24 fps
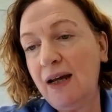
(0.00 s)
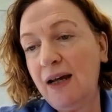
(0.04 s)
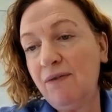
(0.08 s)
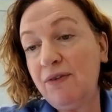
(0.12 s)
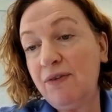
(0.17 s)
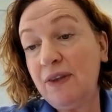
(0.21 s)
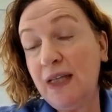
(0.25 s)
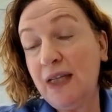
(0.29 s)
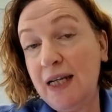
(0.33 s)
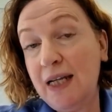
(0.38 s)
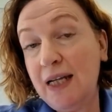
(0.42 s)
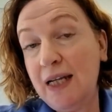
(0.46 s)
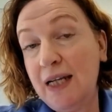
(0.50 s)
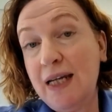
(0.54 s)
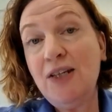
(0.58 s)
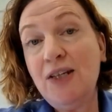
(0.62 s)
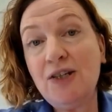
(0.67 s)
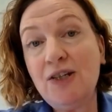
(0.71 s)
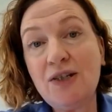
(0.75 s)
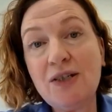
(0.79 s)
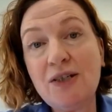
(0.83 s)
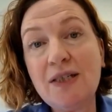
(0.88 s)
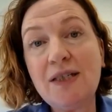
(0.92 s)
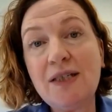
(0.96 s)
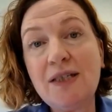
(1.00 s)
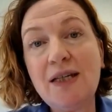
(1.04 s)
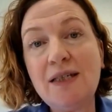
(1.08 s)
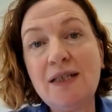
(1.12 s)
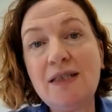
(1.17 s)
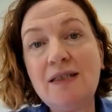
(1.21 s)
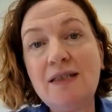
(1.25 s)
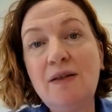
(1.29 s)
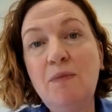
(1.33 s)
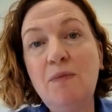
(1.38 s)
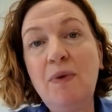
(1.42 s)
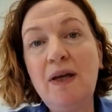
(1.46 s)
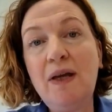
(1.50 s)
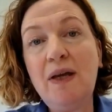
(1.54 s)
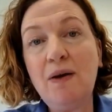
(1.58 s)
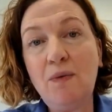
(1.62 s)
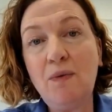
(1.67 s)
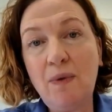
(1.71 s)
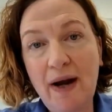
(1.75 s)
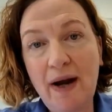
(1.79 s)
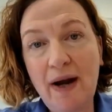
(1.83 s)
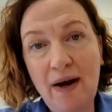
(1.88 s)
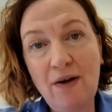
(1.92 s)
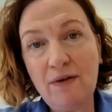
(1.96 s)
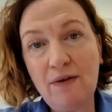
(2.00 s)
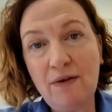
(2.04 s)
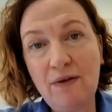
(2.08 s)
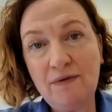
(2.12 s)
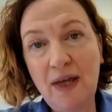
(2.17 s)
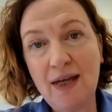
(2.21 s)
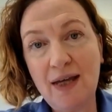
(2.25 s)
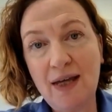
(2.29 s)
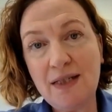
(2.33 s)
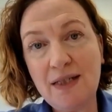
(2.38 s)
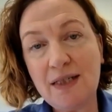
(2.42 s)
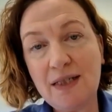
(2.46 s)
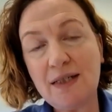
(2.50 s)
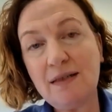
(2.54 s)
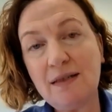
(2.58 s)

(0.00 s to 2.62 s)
for the leaders is to be aware of that.